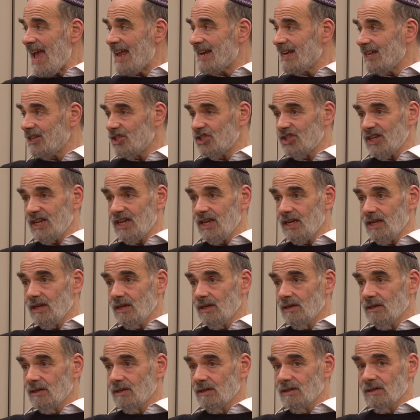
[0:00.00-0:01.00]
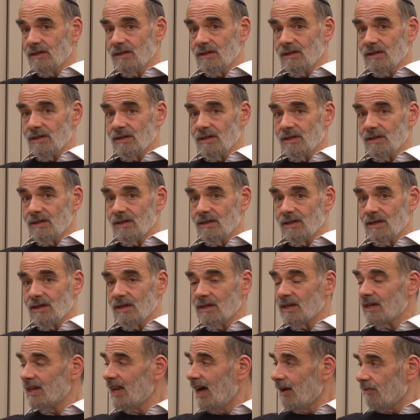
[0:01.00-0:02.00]
energy
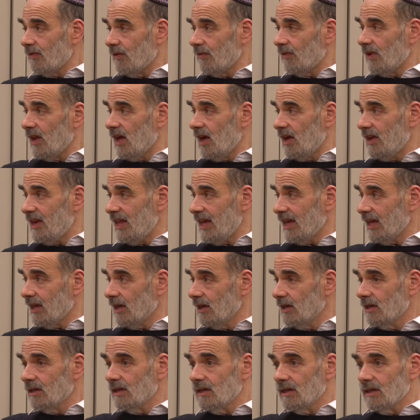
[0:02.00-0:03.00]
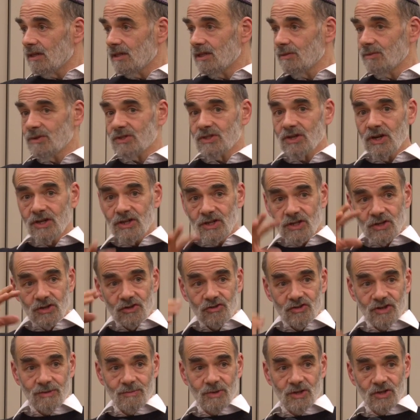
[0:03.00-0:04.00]
and love of learning that was going to
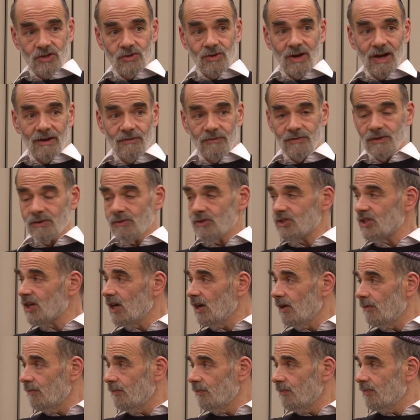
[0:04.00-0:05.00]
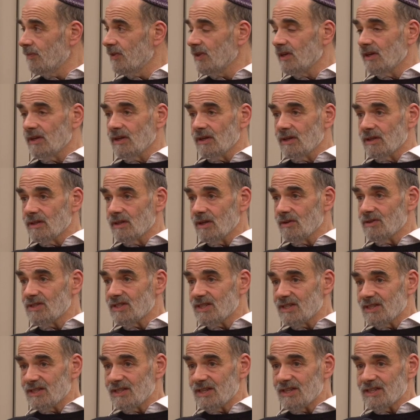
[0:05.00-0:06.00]
contribute to our future.
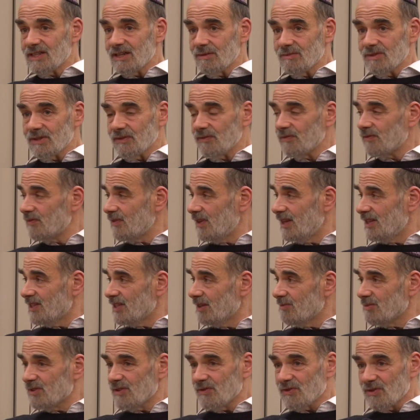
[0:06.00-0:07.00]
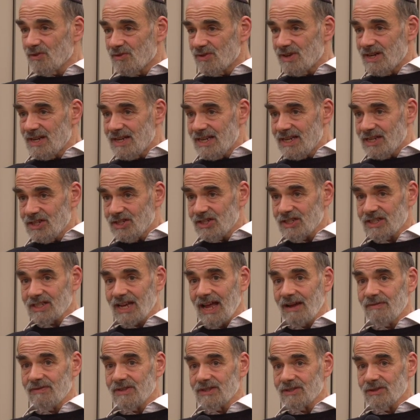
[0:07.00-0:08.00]
Those, in terms of the religious
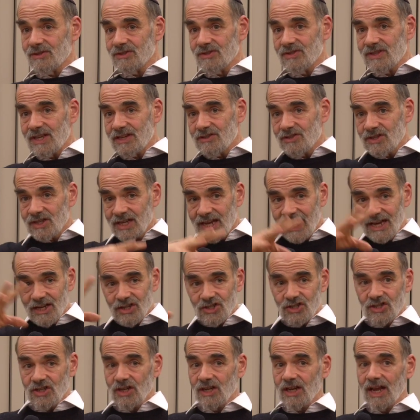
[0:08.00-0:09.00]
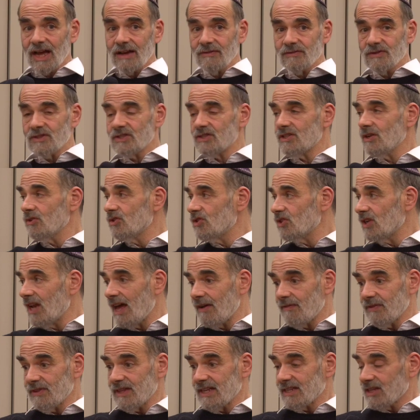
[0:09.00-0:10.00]
life, there's also the educational life, the social
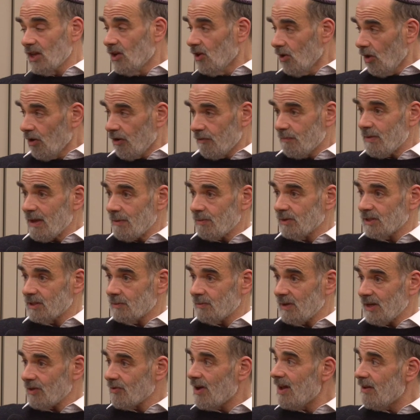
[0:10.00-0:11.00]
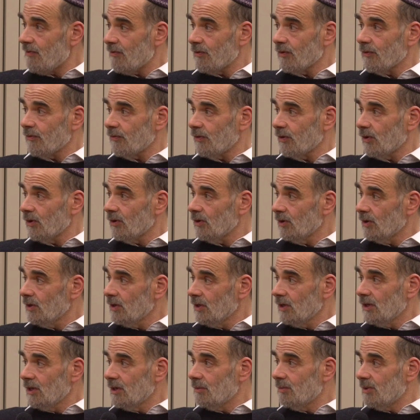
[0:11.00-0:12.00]
life, and there's a lot of people to be grateful for,
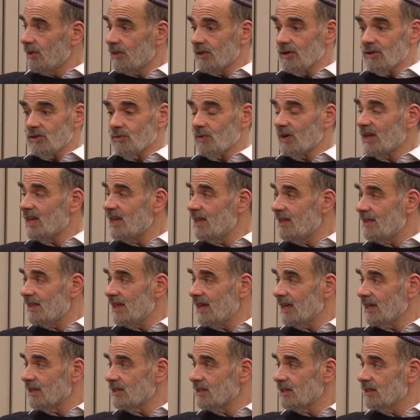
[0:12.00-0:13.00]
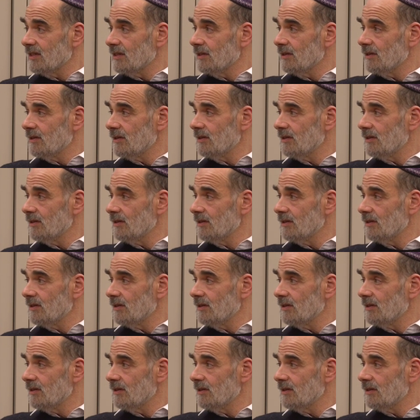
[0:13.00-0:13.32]
but those were key things.